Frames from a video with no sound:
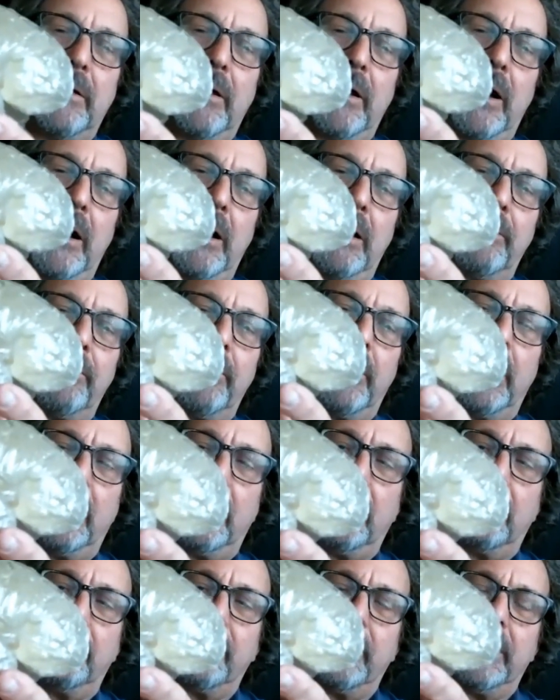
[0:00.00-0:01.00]
of,
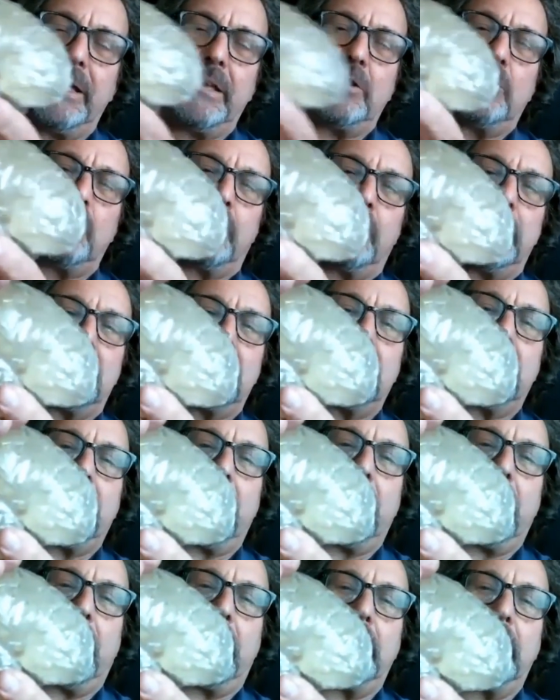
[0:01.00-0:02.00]
of injuries to the
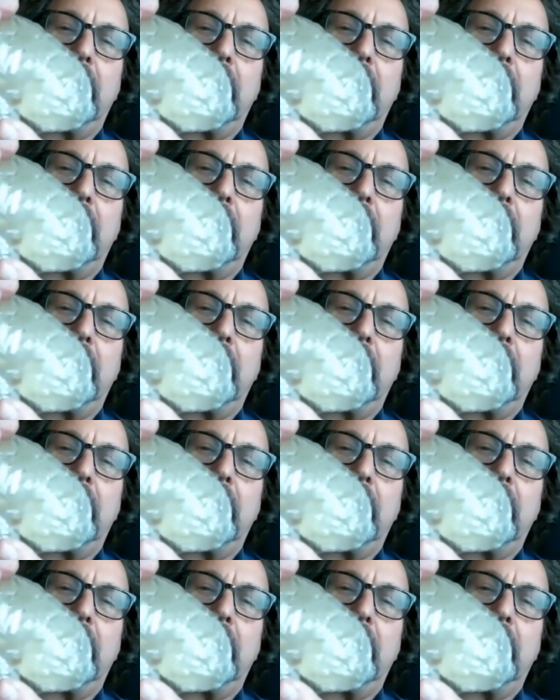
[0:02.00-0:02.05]
head.